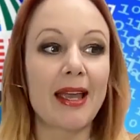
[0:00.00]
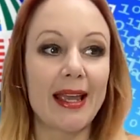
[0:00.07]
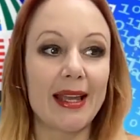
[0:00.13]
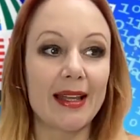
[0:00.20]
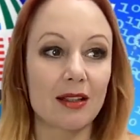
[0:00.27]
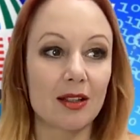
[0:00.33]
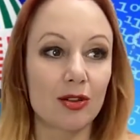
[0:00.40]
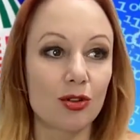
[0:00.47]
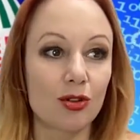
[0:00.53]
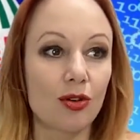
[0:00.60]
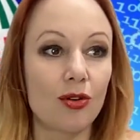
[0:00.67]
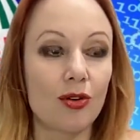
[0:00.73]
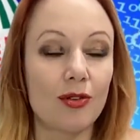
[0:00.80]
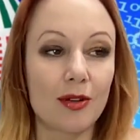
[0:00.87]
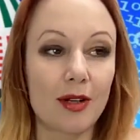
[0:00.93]
And
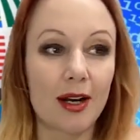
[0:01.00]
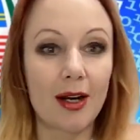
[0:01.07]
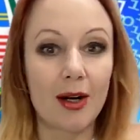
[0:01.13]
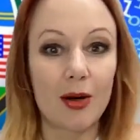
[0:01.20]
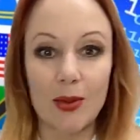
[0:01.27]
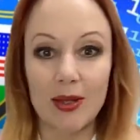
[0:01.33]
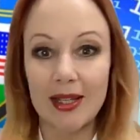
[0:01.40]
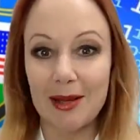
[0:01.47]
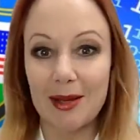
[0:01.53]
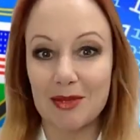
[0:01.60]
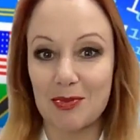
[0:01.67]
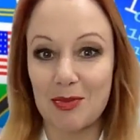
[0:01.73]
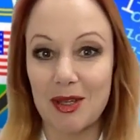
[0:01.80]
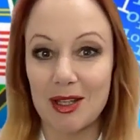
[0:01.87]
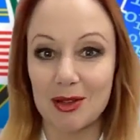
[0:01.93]
when I'm
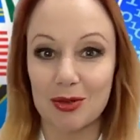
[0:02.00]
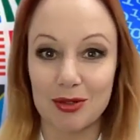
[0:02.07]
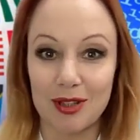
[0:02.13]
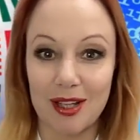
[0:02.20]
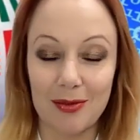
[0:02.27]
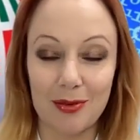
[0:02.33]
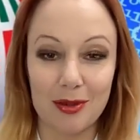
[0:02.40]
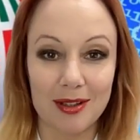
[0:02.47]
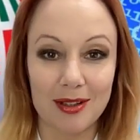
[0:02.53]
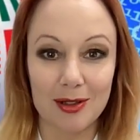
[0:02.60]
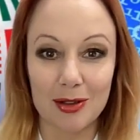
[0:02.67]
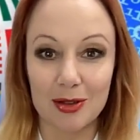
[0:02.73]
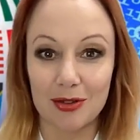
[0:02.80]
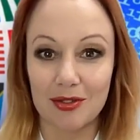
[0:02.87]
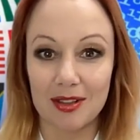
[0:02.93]
speaking today with a
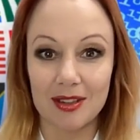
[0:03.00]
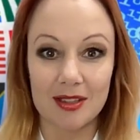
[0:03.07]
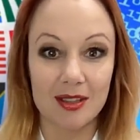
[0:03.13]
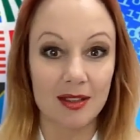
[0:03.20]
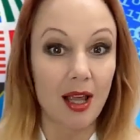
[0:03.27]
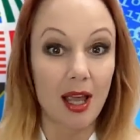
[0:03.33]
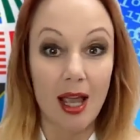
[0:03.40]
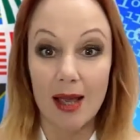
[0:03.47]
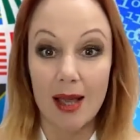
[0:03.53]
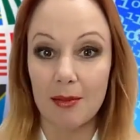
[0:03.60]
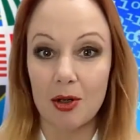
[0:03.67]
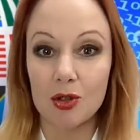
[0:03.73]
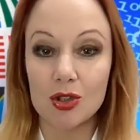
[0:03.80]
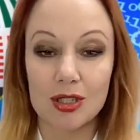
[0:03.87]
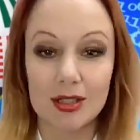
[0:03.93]
lot of these
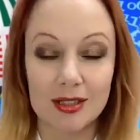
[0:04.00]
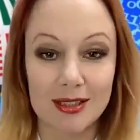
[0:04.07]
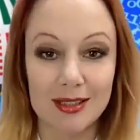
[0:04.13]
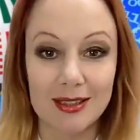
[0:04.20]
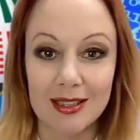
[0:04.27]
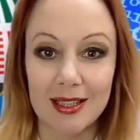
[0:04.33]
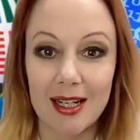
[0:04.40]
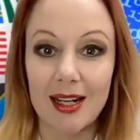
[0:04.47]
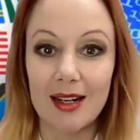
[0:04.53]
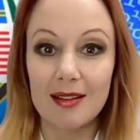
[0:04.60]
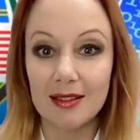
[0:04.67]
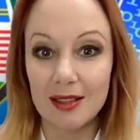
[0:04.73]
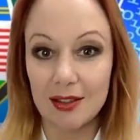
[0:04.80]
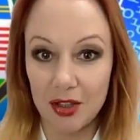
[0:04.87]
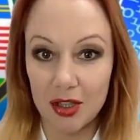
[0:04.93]
emotions, it's
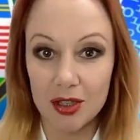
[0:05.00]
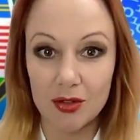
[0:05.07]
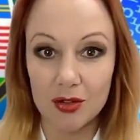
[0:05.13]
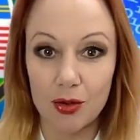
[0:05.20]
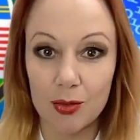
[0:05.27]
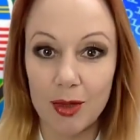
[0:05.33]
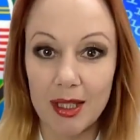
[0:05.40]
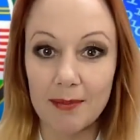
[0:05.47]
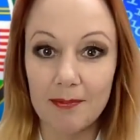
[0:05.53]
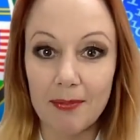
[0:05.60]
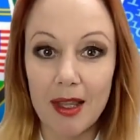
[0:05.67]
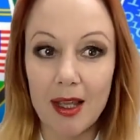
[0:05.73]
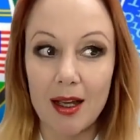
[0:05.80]
really difficult for me